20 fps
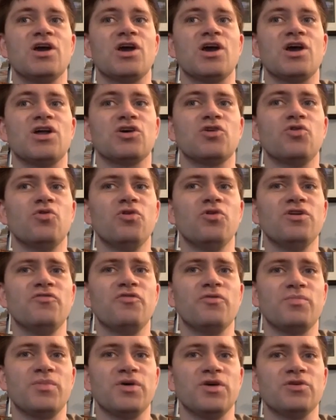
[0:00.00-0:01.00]
and a court of
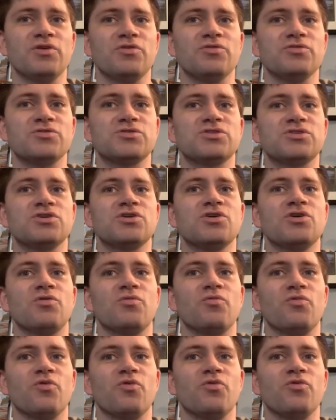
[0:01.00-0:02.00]
appeals
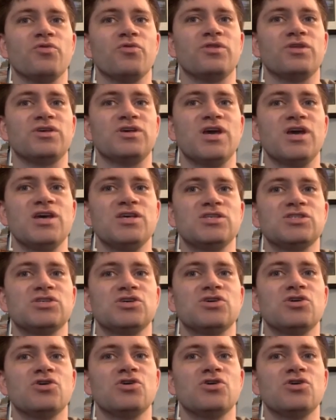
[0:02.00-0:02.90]
ruled the case